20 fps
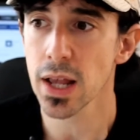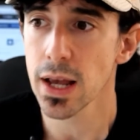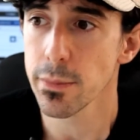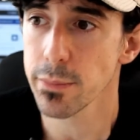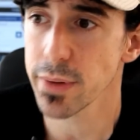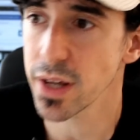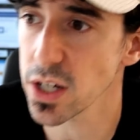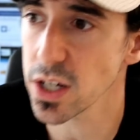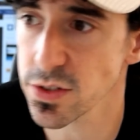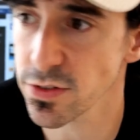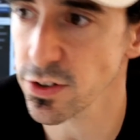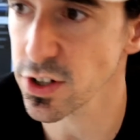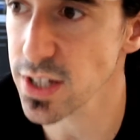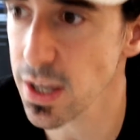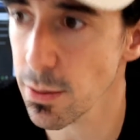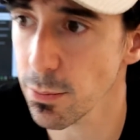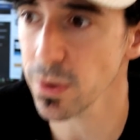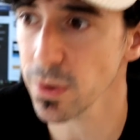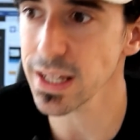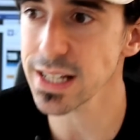Because for
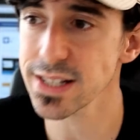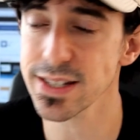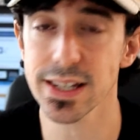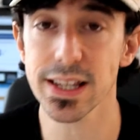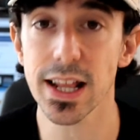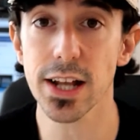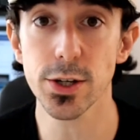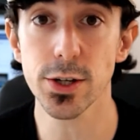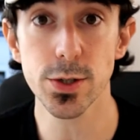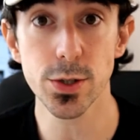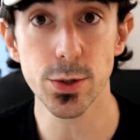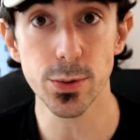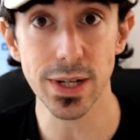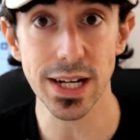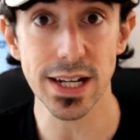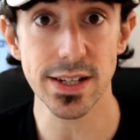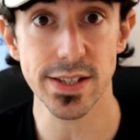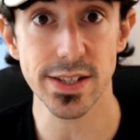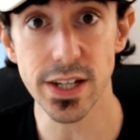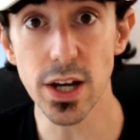example, let's say that you're doing
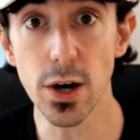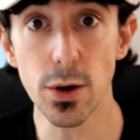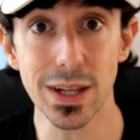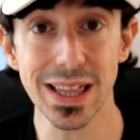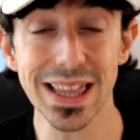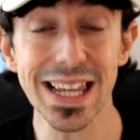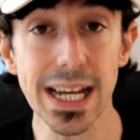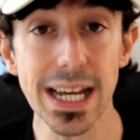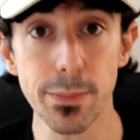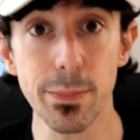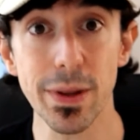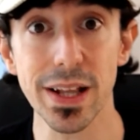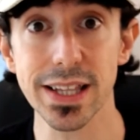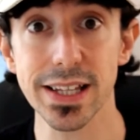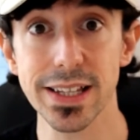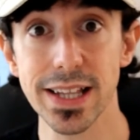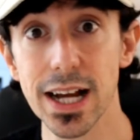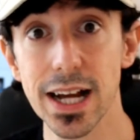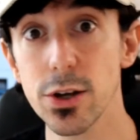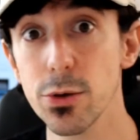SEO and link
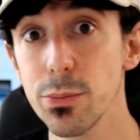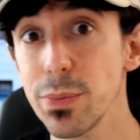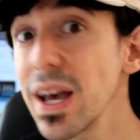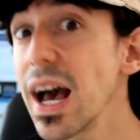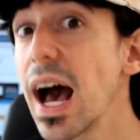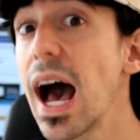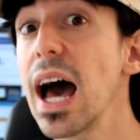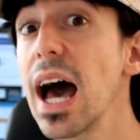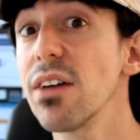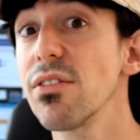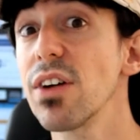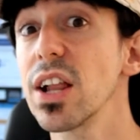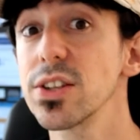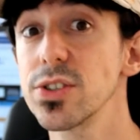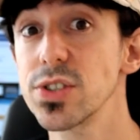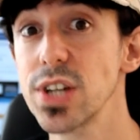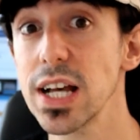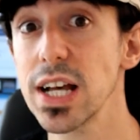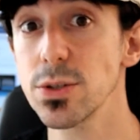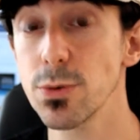building, that could be a high value
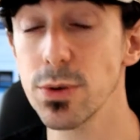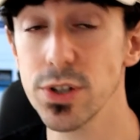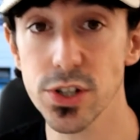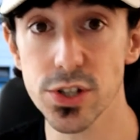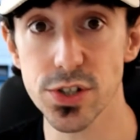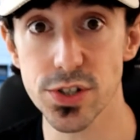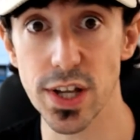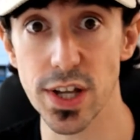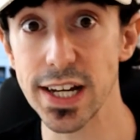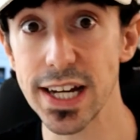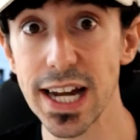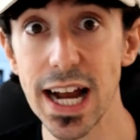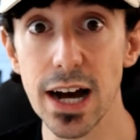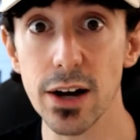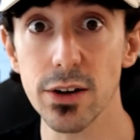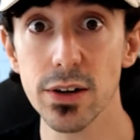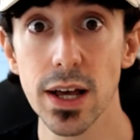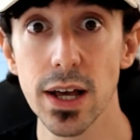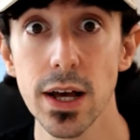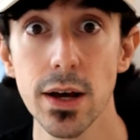task when you're starting
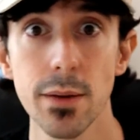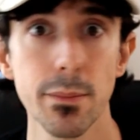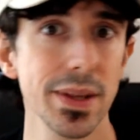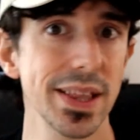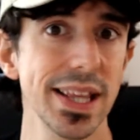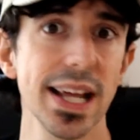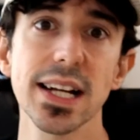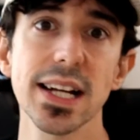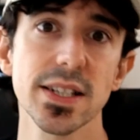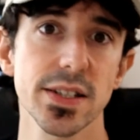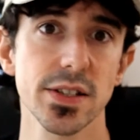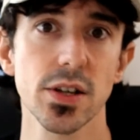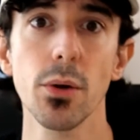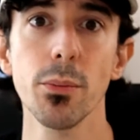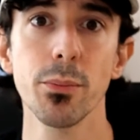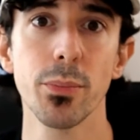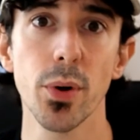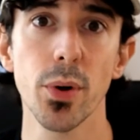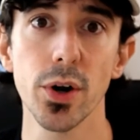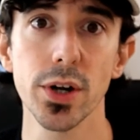out, but then at
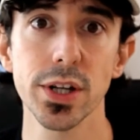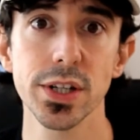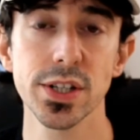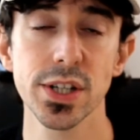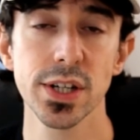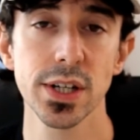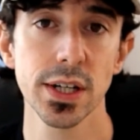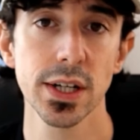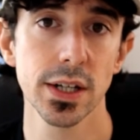some point,